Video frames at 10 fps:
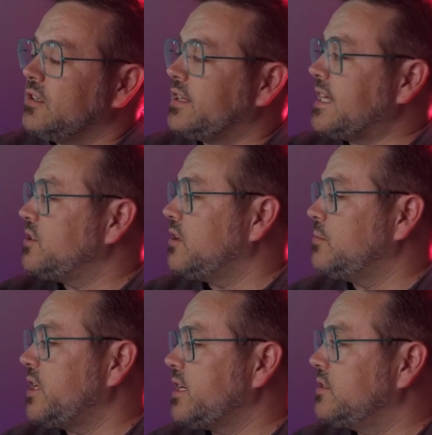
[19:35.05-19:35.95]
that's our
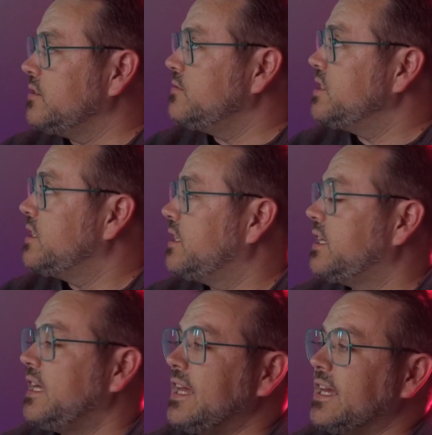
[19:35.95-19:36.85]
objectives.
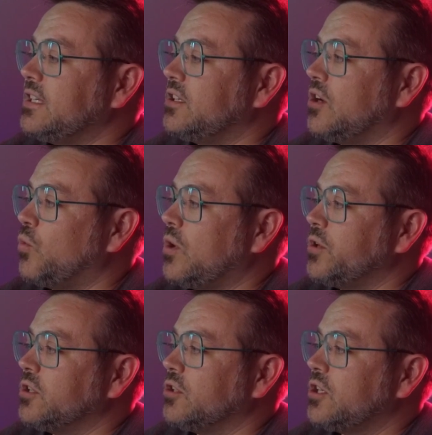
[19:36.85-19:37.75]
And what we
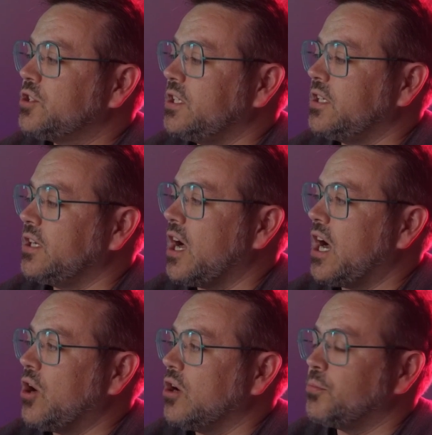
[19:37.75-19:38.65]
are launching
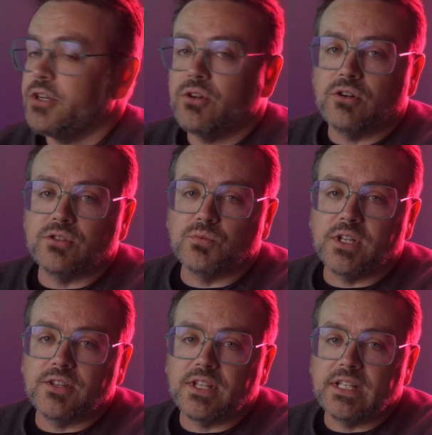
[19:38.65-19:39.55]
our pre-orders
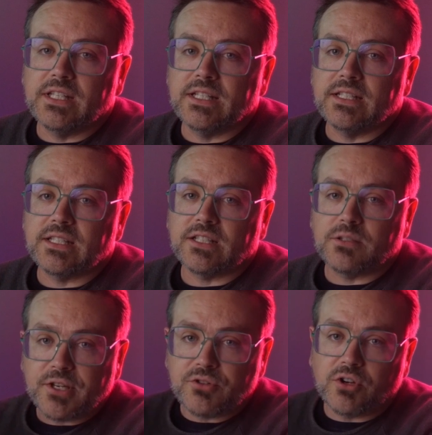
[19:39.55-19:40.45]
with is a
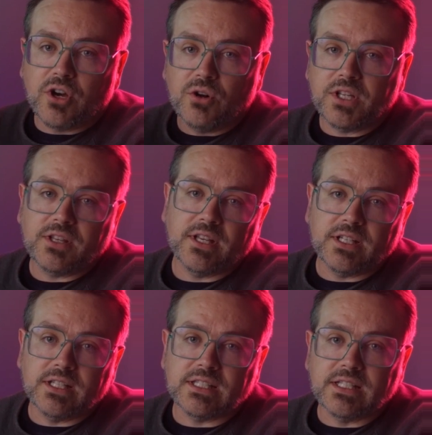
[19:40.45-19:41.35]
special coating that
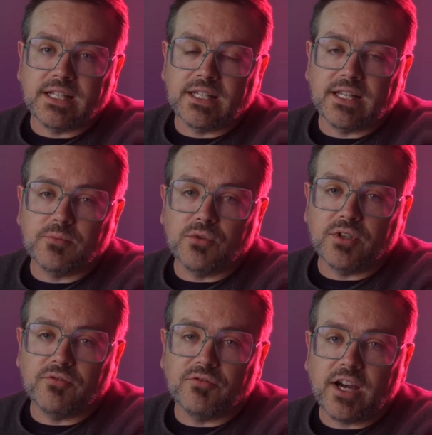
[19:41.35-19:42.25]
is
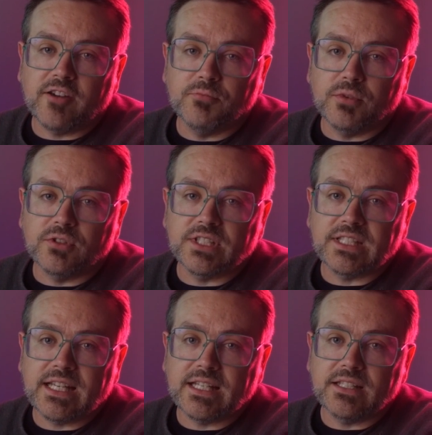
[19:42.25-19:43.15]

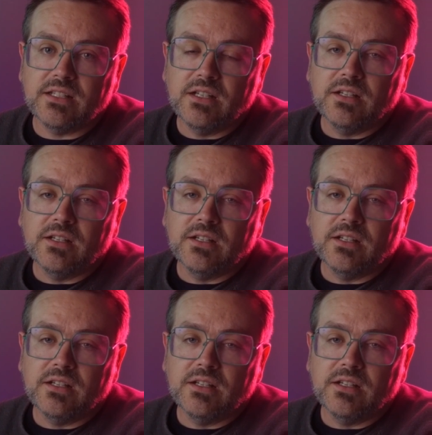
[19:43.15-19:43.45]
99.5%